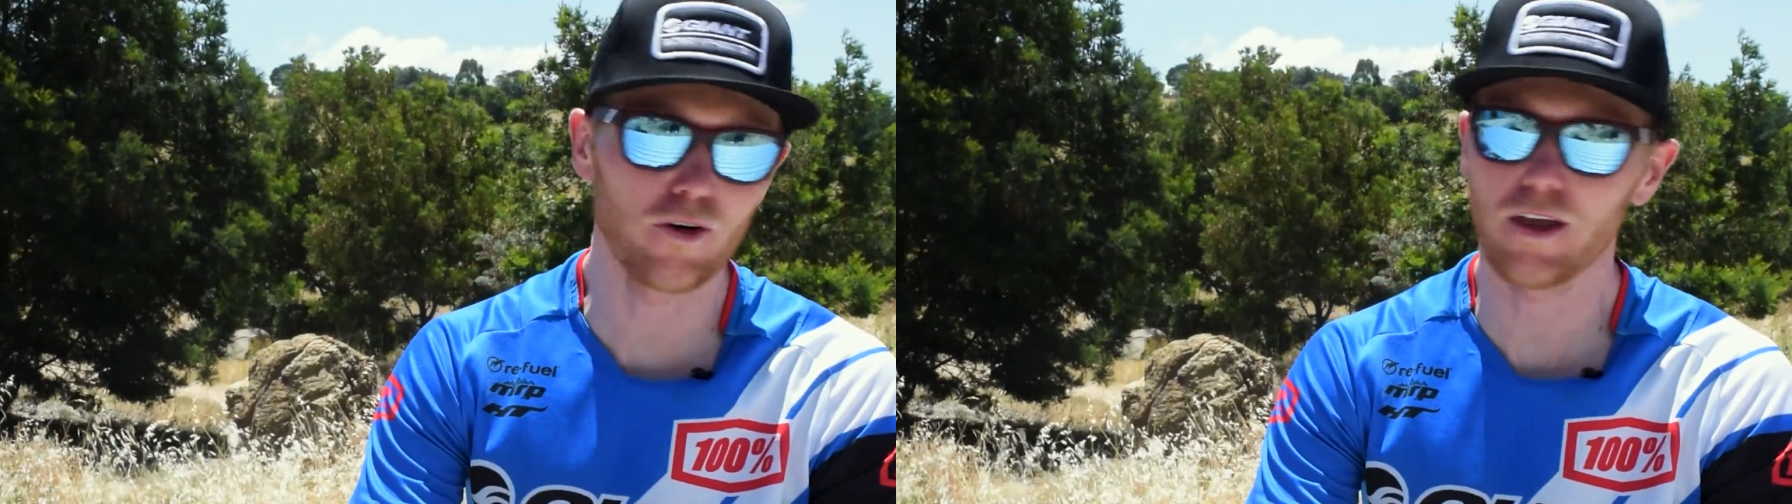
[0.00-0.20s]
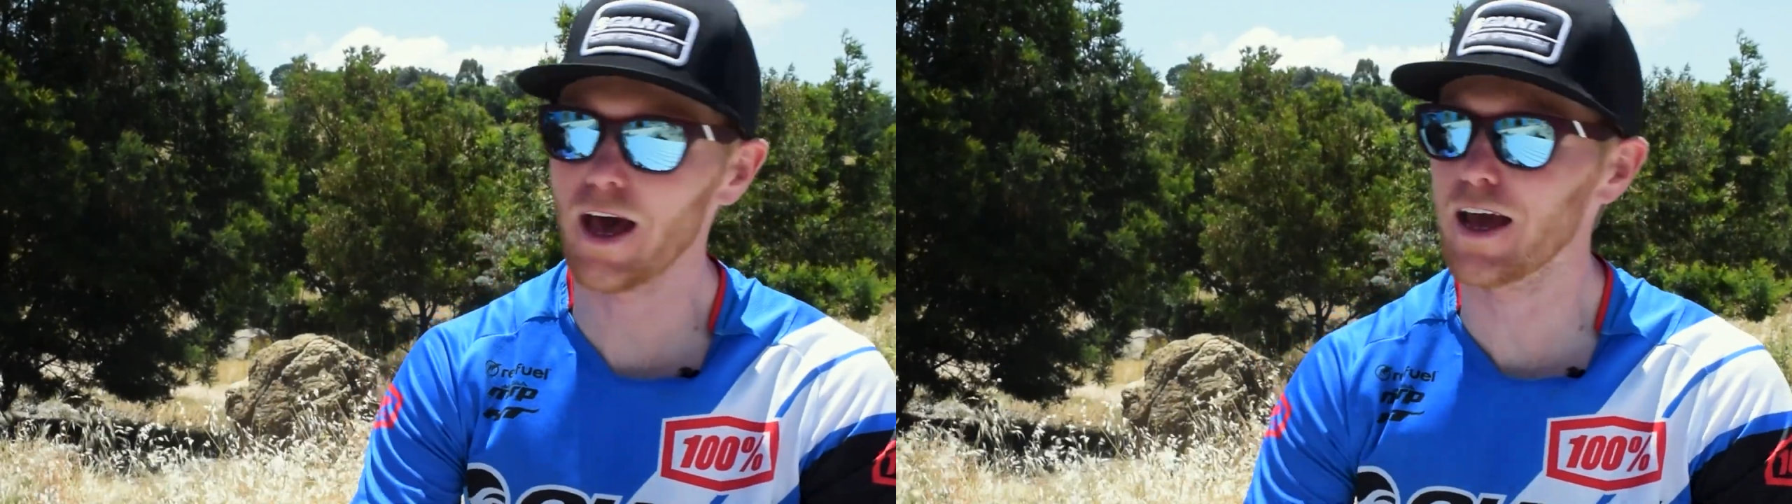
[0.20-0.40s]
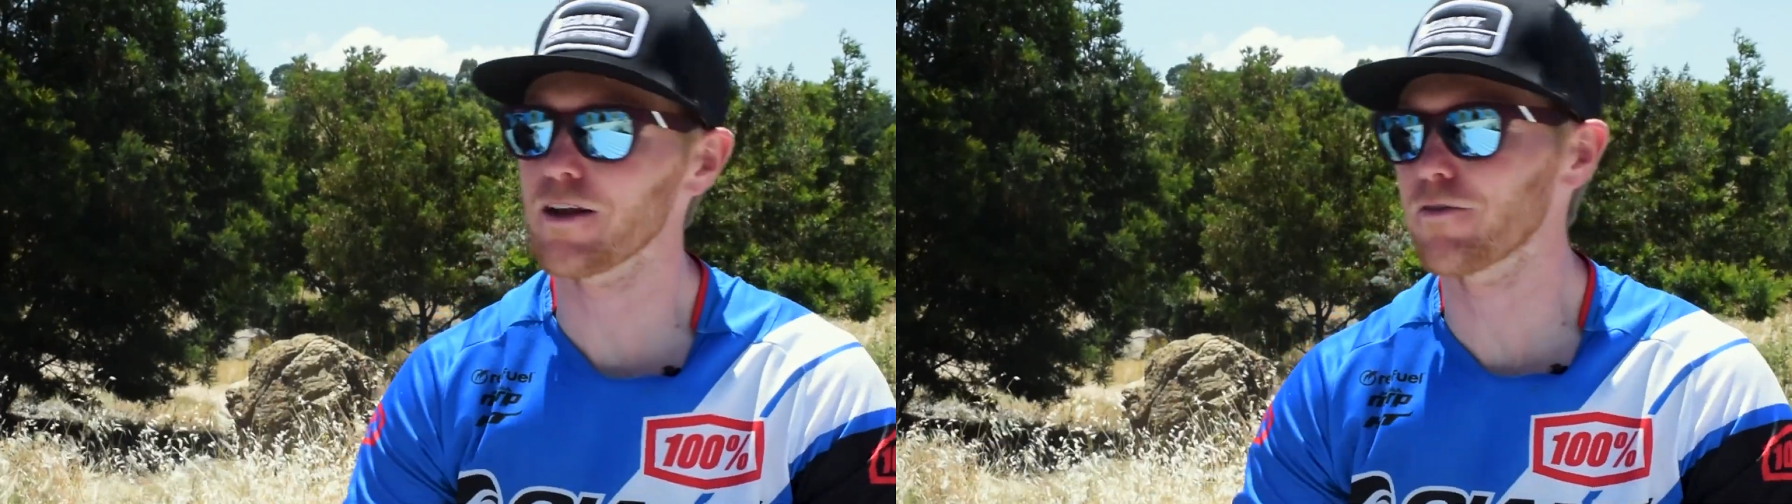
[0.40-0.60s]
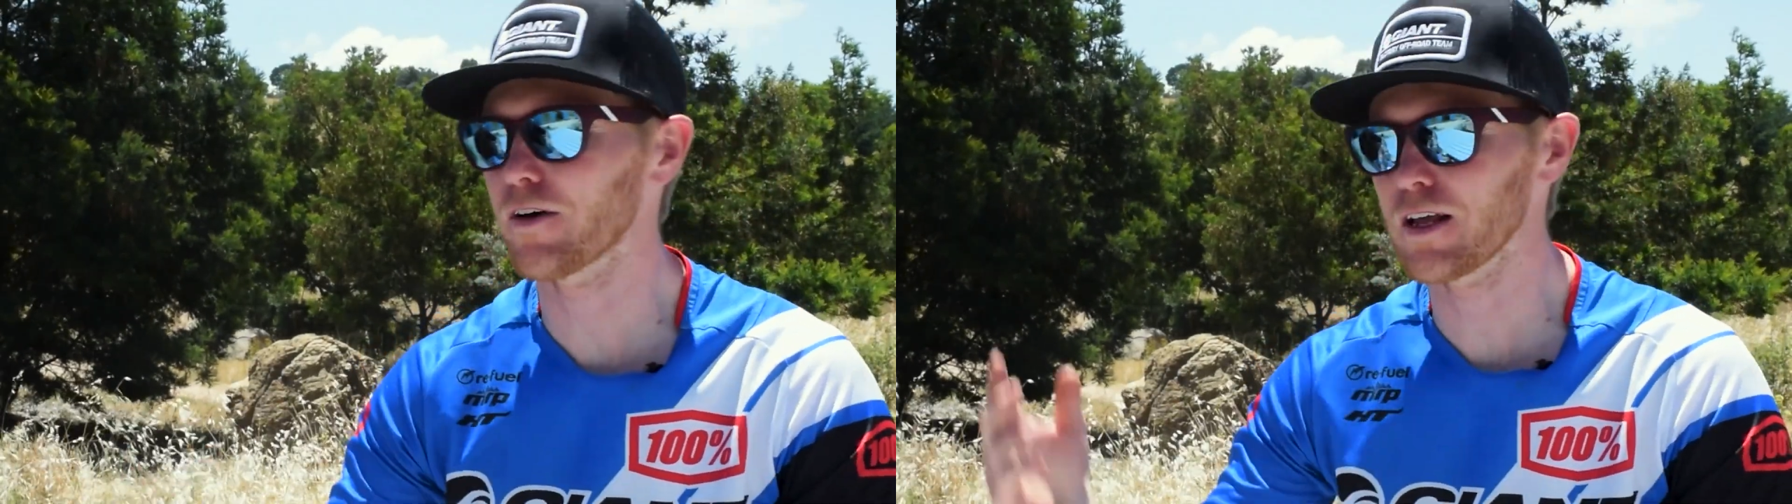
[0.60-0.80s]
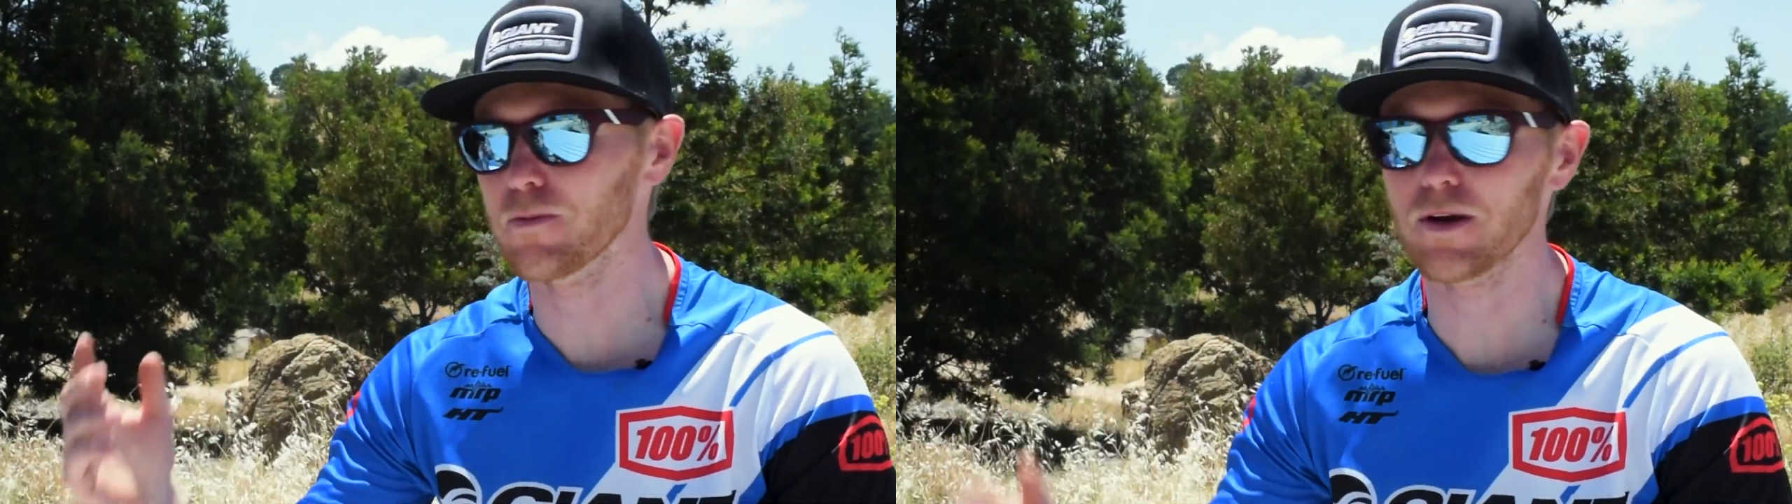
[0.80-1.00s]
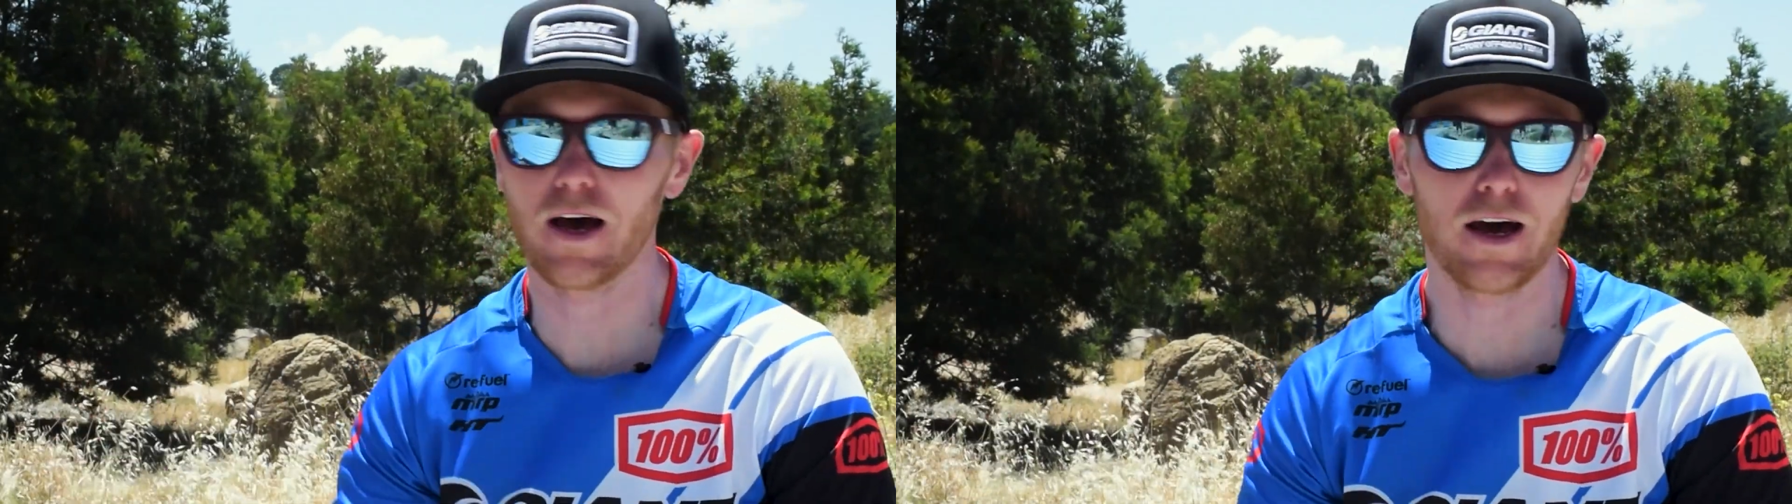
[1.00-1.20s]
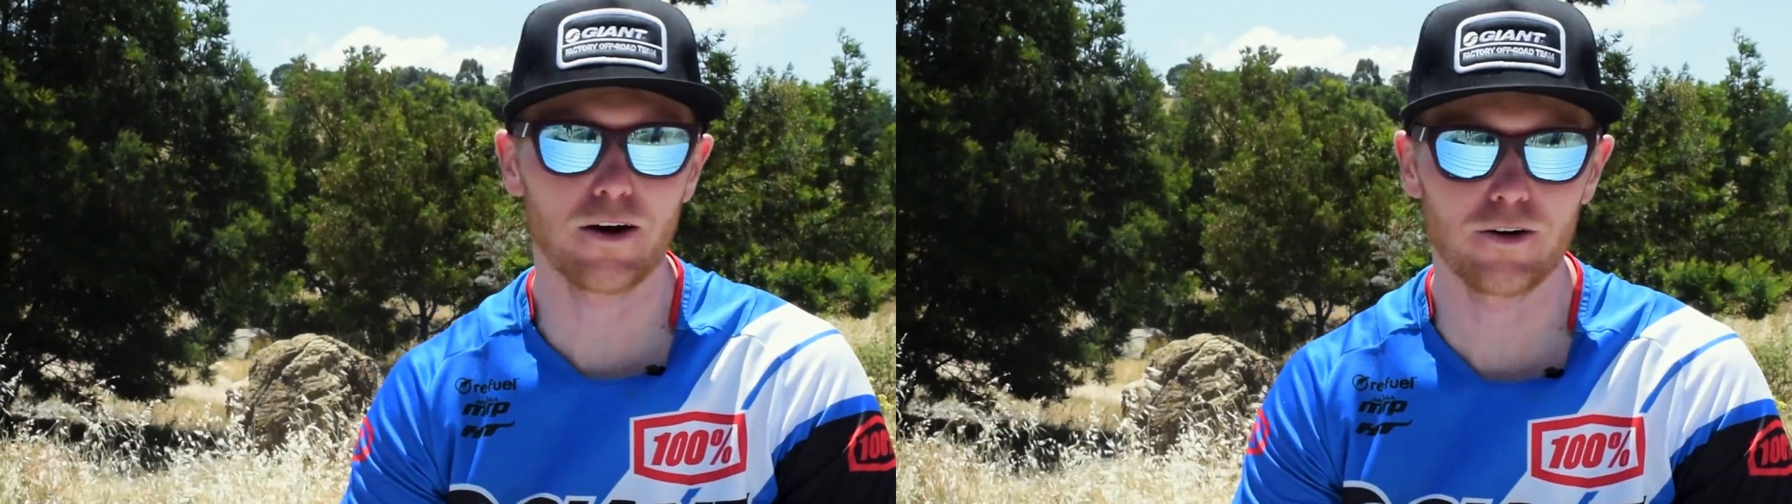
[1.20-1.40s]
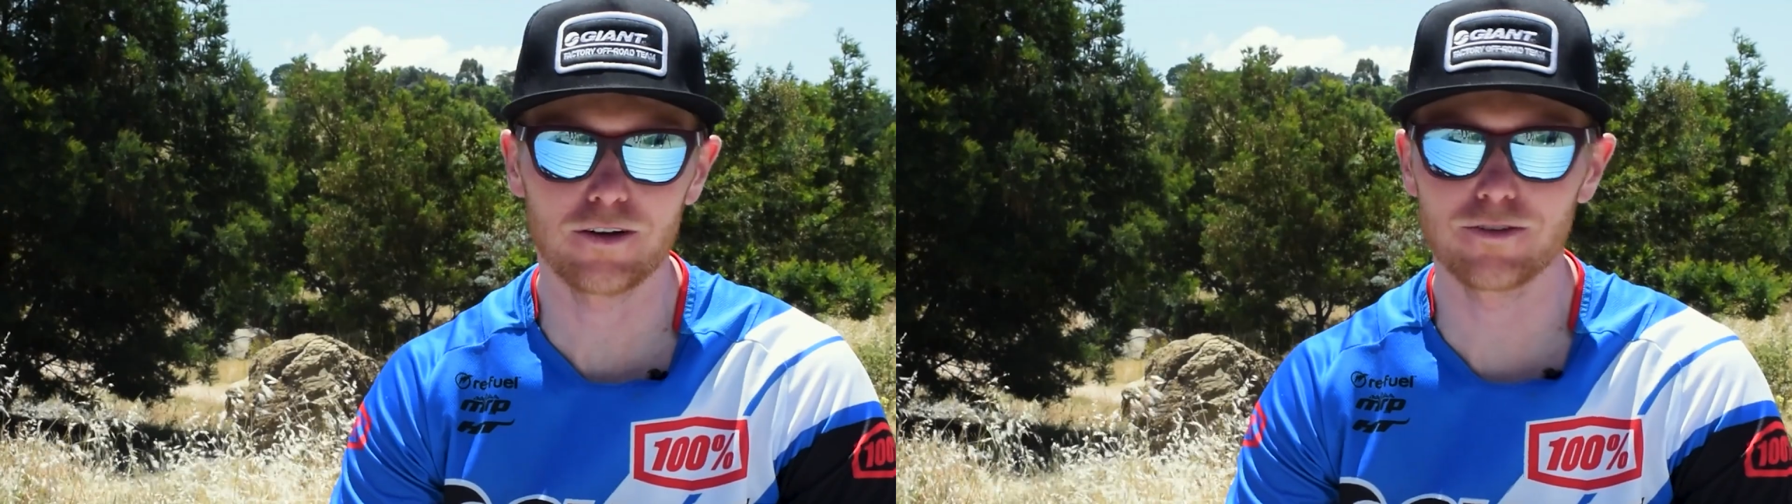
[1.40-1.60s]
or you ate a funny
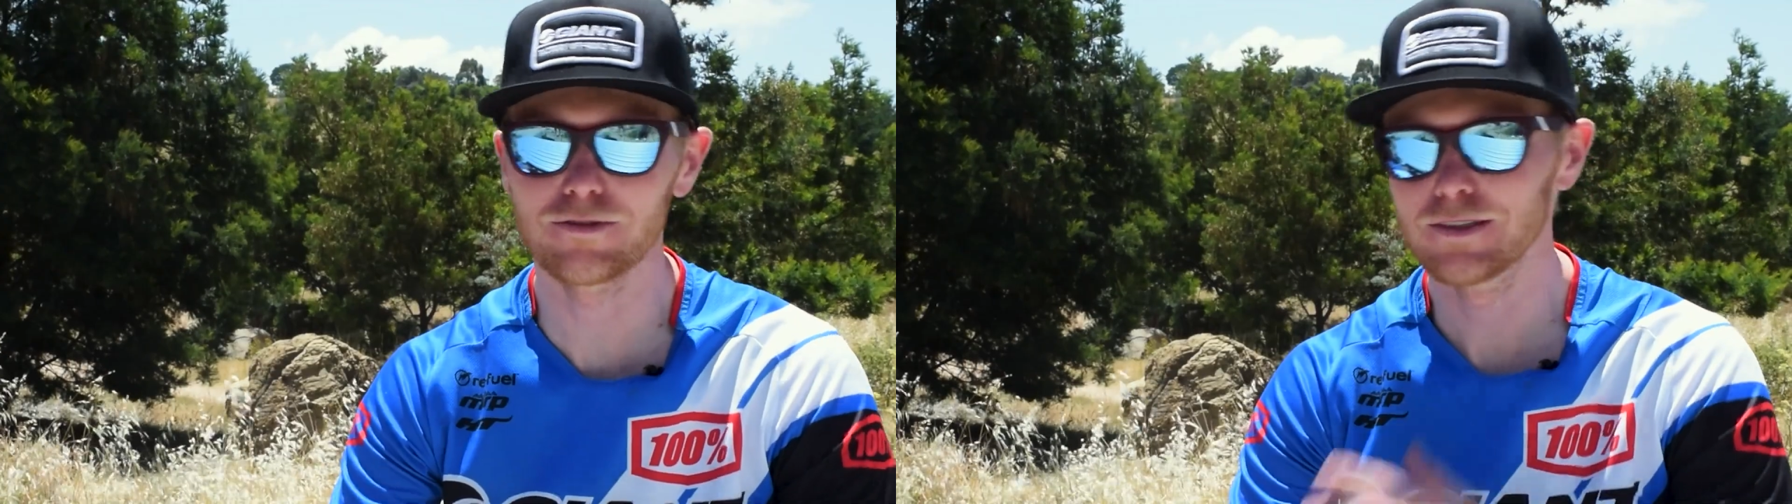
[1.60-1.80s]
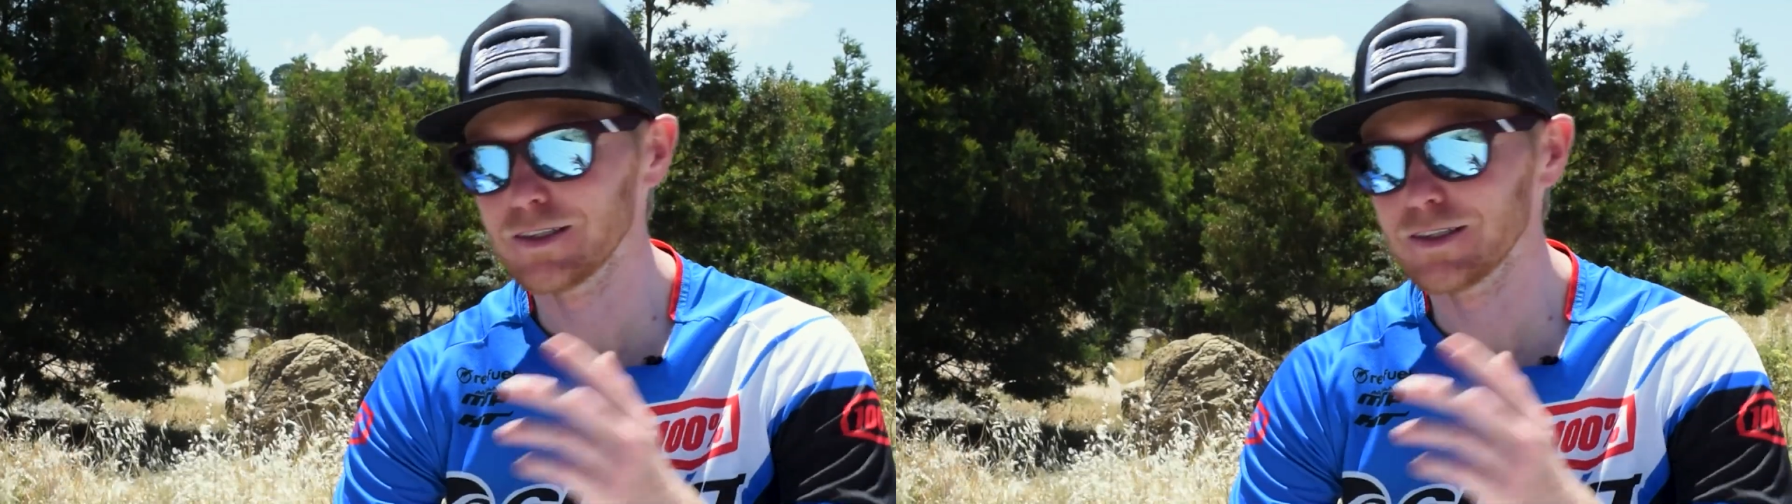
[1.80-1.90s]
banana and